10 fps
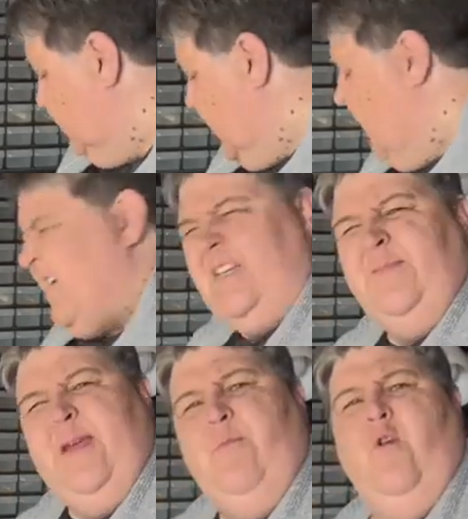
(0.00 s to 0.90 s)
I wanted to
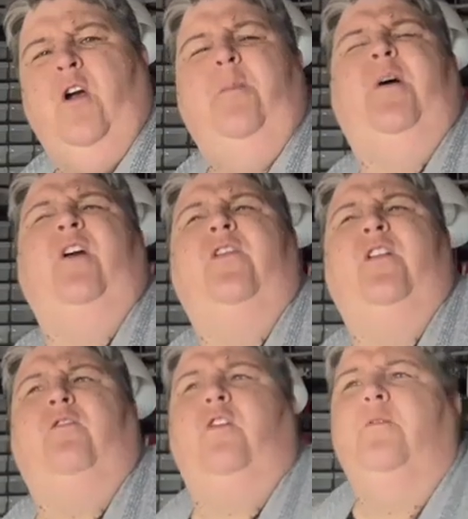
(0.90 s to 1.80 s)
be more a part of the
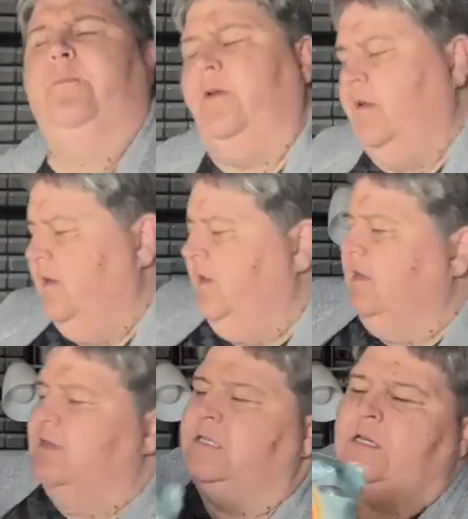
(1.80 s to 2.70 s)
group.
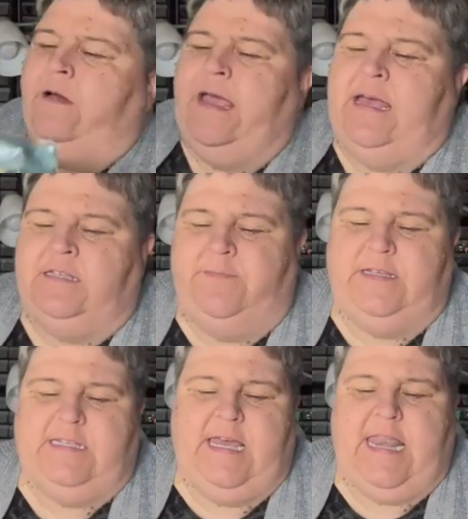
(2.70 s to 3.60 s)
So I asked him, I
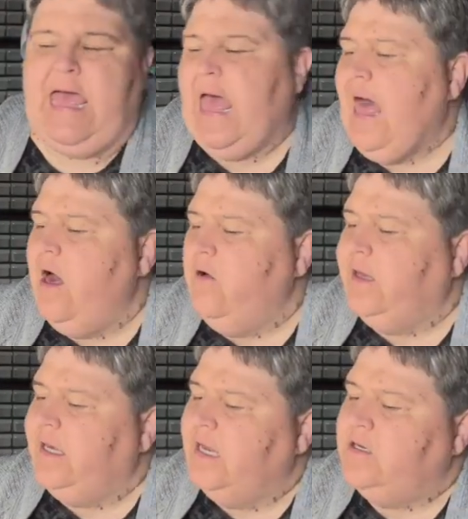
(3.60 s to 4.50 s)
said, how
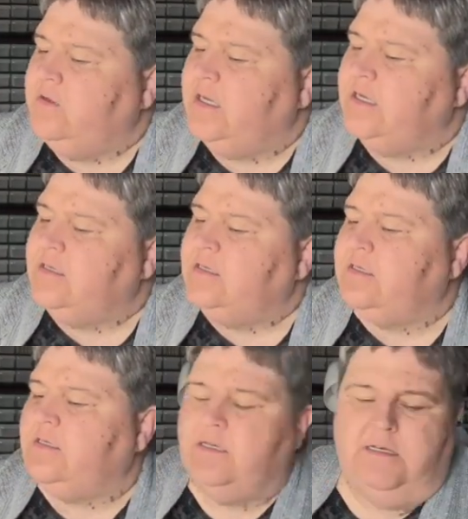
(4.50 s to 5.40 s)
can I do
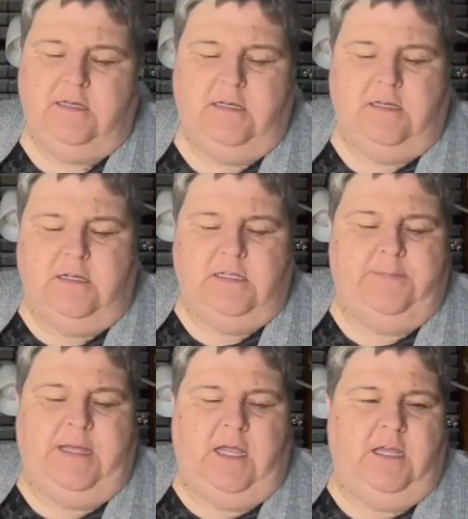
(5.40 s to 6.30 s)
this? To
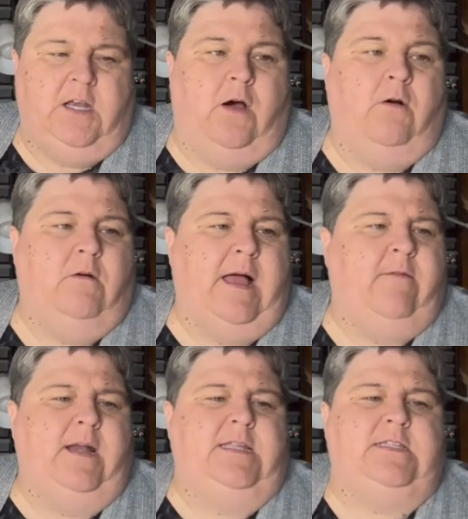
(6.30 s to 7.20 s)
be, I
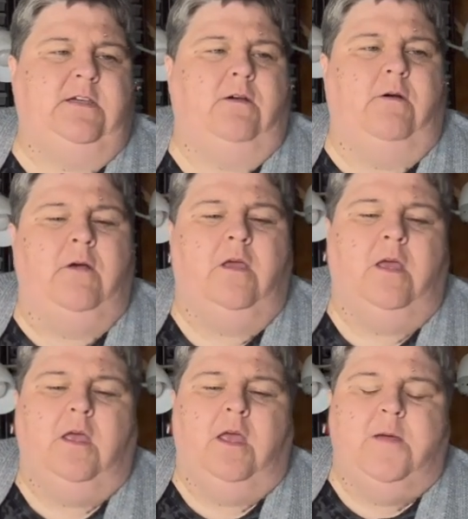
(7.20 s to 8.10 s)
wanted to
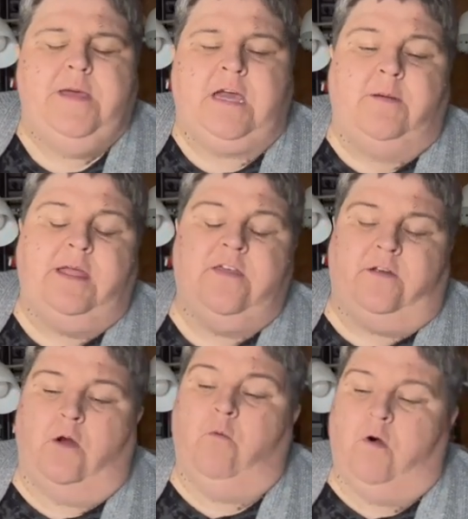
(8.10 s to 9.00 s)
become
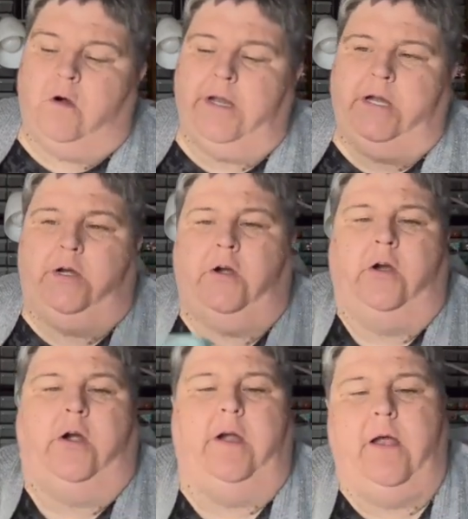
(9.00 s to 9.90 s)
either a warrior
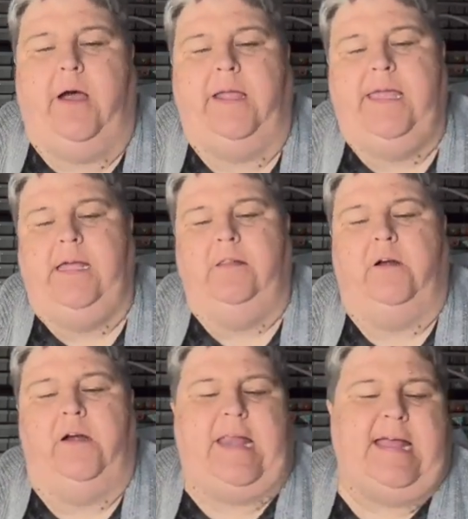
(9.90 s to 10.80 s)
or a
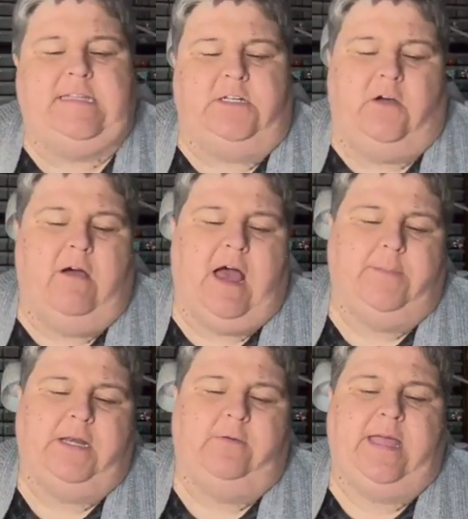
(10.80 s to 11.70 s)
healer, and I didn't know how
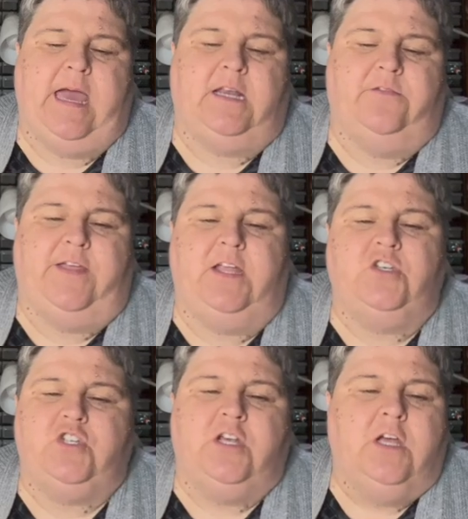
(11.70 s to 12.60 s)
many we had of
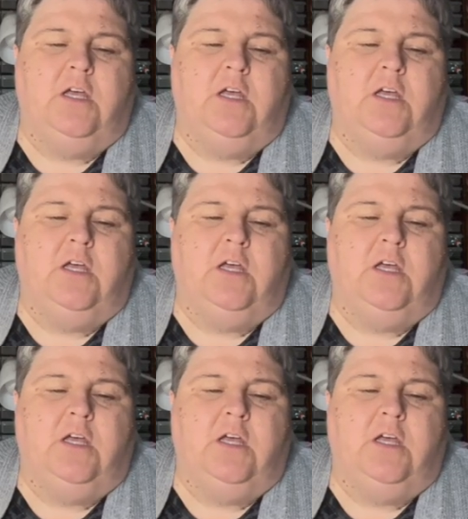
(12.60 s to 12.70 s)
each.